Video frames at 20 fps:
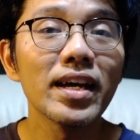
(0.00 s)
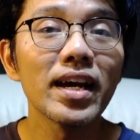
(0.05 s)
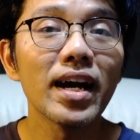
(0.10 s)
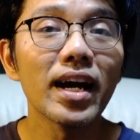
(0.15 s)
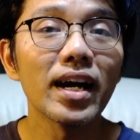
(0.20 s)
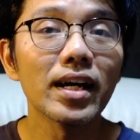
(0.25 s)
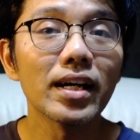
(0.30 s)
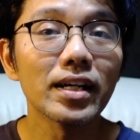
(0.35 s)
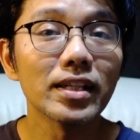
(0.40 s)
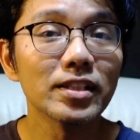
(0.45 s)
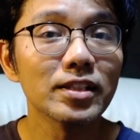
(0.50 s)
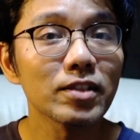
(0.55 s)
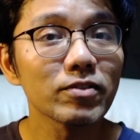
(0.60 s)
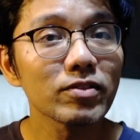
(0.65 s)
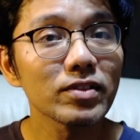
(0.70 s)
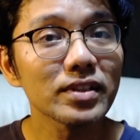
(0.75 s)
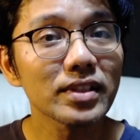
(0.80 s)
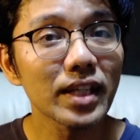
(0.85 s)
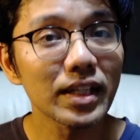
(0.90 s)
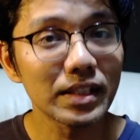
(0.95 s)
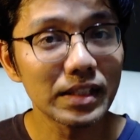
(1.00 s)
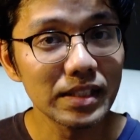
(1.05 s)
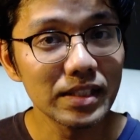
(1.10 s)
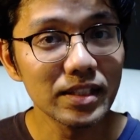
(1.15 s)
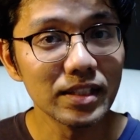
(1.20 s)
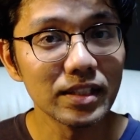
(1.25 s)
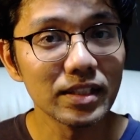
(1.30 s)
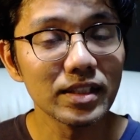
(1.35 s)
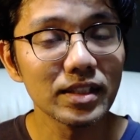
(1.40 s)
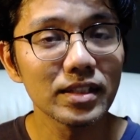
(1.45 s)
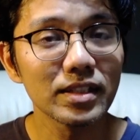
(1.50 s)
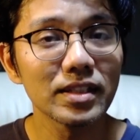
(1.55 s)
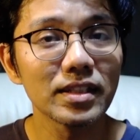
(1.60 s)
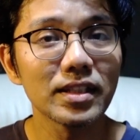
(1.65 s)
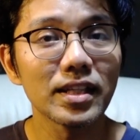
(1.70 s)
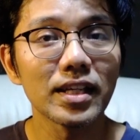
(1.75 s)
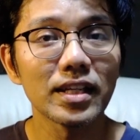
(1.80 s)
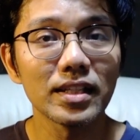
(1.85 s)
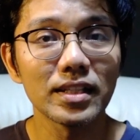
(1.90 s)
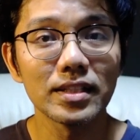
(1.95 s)
uh, a different technique
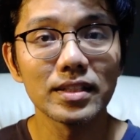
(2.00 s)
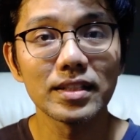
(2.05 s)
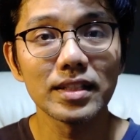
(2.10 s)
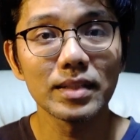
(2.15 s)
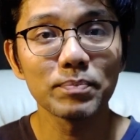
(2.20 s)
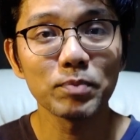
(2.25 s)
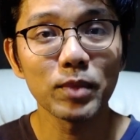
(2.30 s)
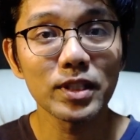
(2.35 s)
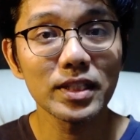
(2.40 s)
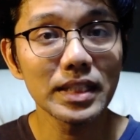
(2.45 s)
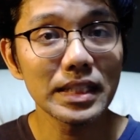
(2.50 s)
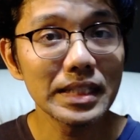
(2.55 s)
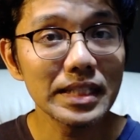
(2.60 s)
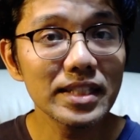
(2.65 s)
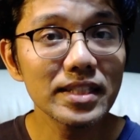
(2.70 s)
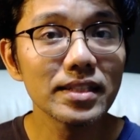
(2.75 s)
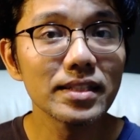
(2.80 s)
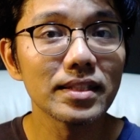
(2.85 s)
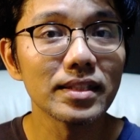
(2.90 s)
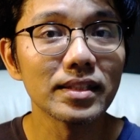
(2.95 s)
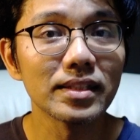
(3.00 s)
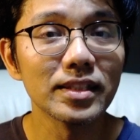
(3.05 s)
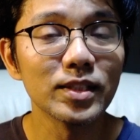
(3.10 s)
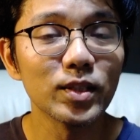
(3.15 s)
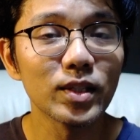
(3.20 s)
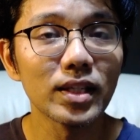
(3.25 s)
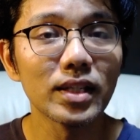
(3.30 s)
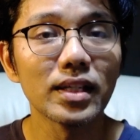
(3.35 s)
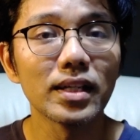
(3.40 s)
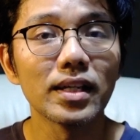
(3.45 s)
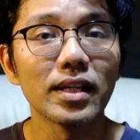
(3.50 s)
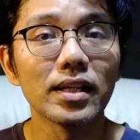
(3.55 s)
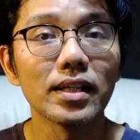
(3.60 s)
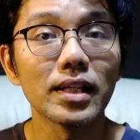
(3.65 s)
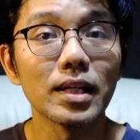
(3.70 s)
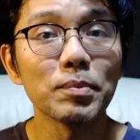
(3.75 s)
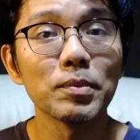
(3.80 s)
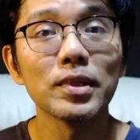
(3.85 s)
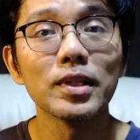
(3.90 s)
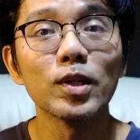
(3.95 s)
that is much easier, you can uh,
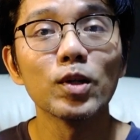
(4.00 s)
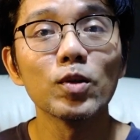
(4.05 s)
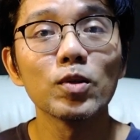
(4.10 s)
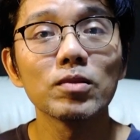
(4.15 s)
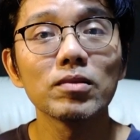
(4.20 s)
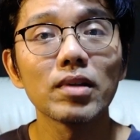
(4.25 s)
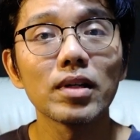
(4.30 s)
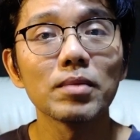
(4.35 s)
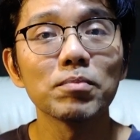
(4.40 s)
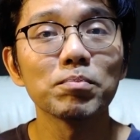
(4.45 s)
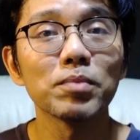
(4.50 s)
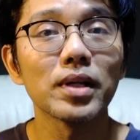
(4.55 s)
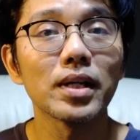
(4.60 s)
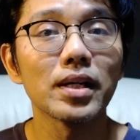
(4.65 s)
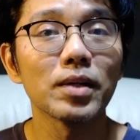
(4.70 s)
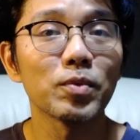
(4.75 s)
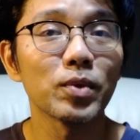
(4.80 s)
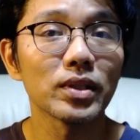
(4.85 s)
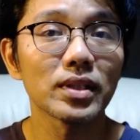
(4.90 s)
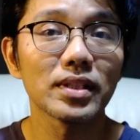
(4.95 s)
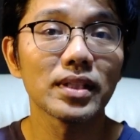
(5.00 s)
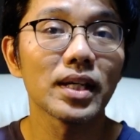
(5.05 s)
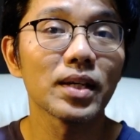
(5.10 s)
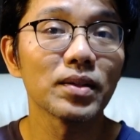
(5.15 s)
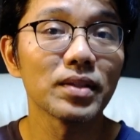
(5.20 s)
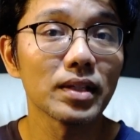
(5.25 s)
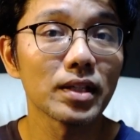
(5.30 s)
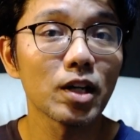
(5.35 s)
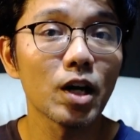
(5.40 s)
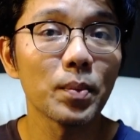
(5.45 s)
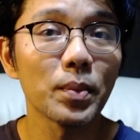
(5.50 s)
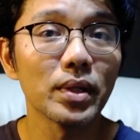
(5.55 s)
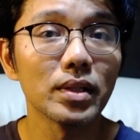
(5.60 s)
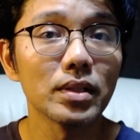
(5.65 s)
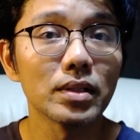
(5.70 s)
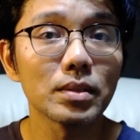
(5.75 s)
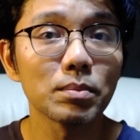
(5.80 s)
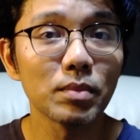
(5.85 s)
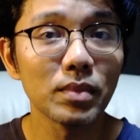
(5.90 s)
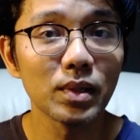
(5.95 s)
let me know and by writing down in the
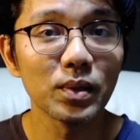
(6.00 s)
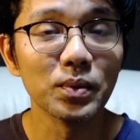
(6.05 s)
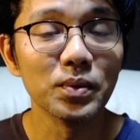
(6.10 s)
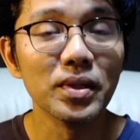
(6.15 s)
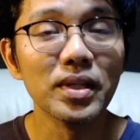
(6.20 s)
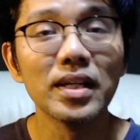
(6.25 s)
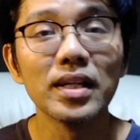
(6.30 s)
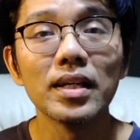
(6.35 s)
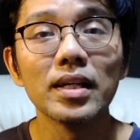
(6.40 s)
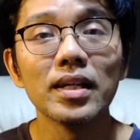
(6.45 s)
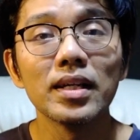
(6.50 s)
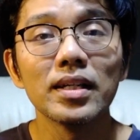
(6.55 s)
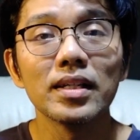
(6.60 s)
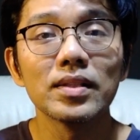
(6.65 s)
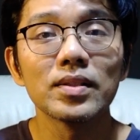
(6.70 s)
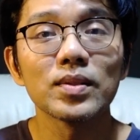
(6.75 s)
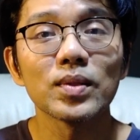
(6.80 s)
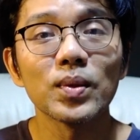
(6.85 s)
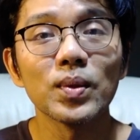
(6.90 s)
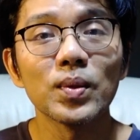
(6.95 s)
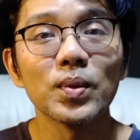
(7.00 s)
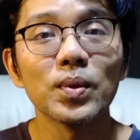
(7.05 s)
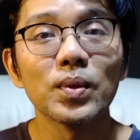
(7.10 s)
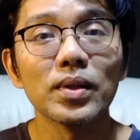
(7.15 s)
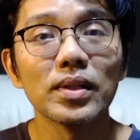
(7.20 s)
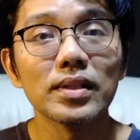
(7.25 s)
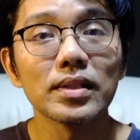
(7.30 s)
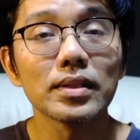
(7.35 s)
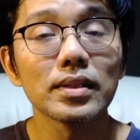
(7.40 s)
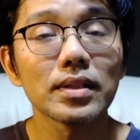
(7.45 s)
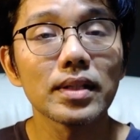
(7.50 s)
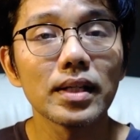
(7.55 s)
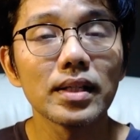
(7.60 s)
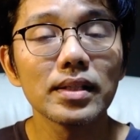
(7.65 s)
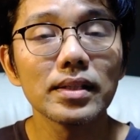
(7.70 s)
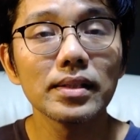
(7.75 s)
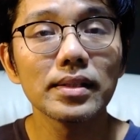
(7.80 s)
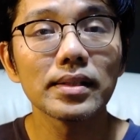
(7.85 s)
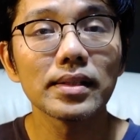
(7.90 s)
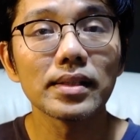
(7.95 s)
comments below. So until
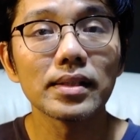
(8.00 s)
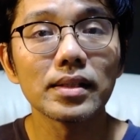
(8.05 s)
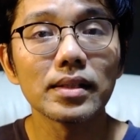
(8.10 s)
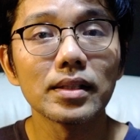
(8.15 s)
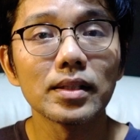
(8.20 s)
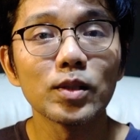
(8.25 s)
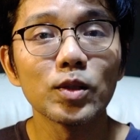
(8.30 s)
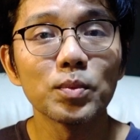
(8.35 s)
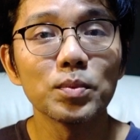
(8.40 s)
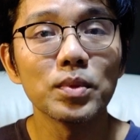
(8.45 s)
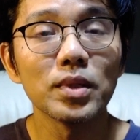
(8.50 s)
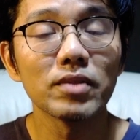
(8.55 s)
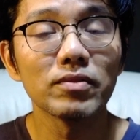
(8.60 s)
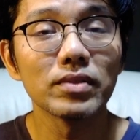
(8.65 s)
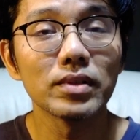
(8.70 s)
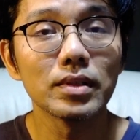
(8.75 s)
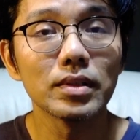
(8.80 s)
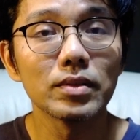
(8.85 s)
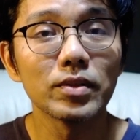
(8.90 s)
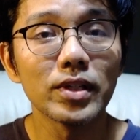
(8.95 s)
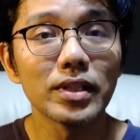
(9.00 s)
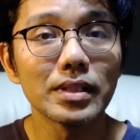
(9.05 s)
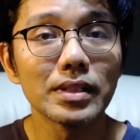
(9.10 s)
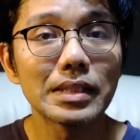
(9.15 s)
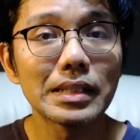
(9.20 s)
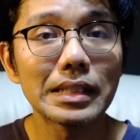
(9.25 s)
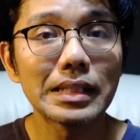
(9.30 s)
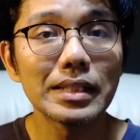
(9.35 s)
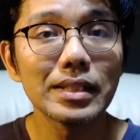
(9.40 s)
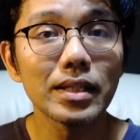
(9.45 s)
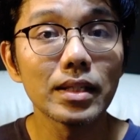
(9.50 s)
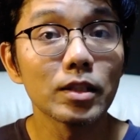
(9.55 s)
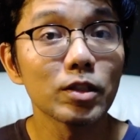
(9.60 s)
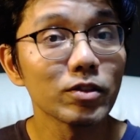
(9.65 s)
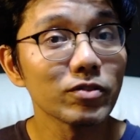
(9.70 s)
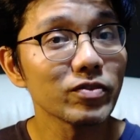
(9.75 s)
then, I hope you have a great day and don't